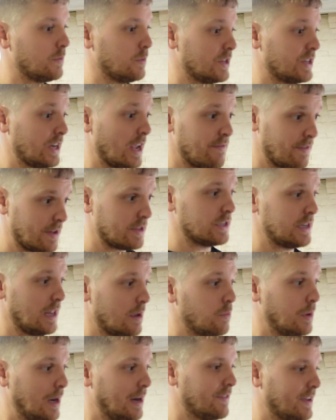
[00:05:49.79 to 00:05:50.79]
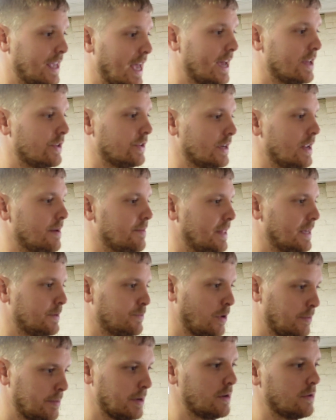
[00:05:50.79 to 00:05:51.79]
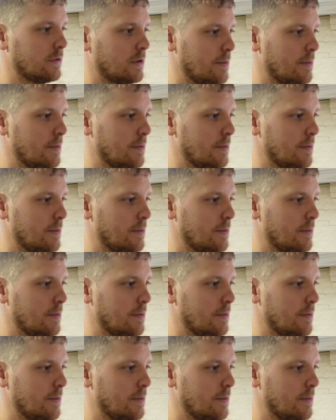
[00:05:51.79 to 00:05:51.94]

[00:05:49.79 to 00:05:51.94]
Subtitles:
which eventually it will have a cage in it, but that's probably not